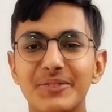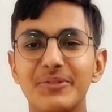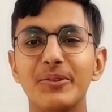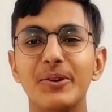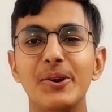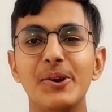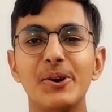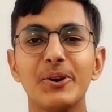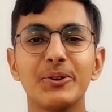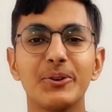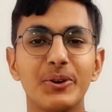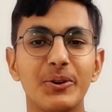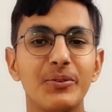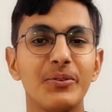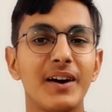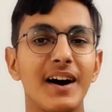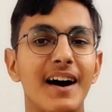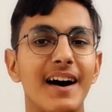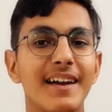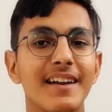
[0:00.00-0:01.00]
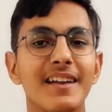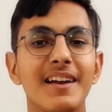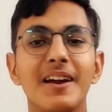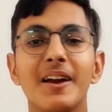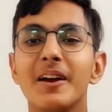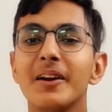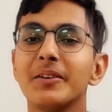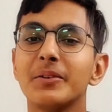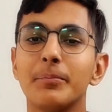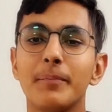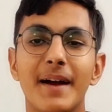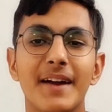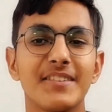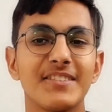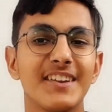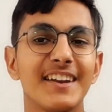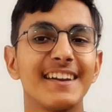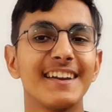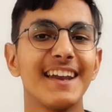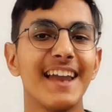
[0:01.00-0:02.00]
this video so far,
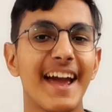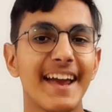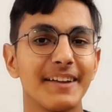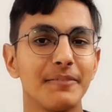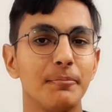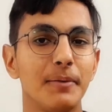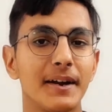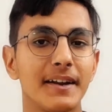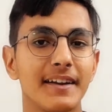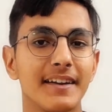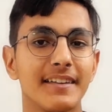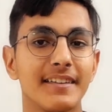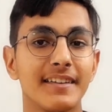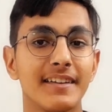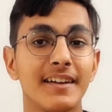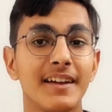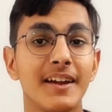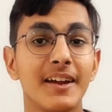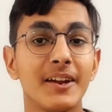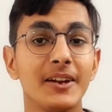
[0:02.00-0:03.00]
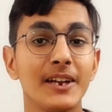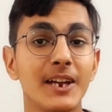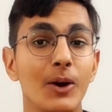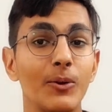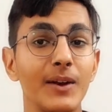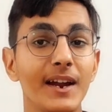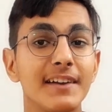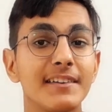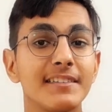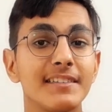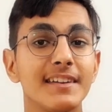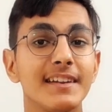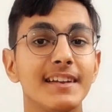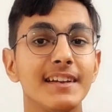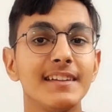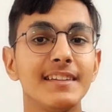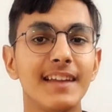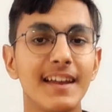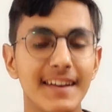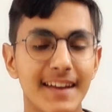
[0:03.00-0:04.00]
smash that like button. Now let's
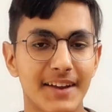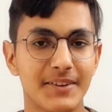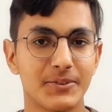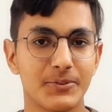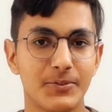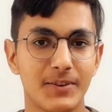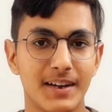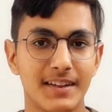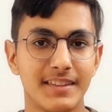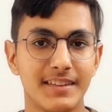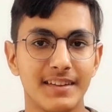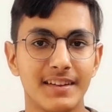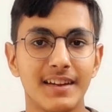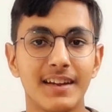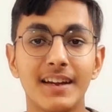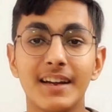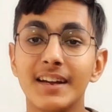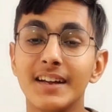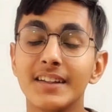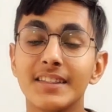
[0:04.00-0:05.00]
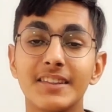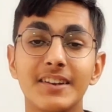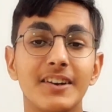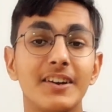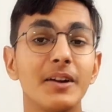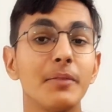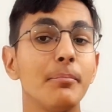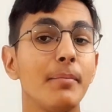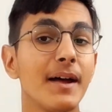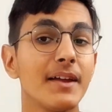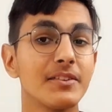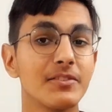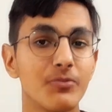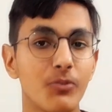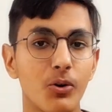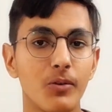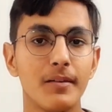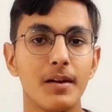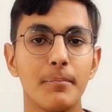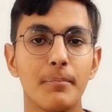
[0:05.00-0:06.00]
see the next one. Third best
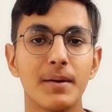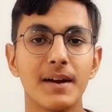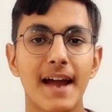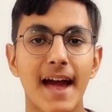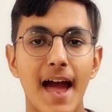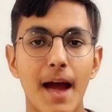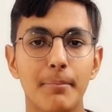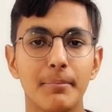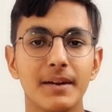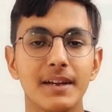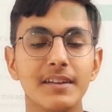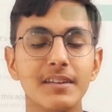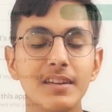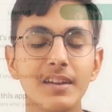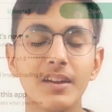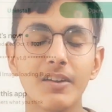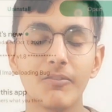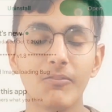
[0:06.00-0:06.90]
wallpaper app is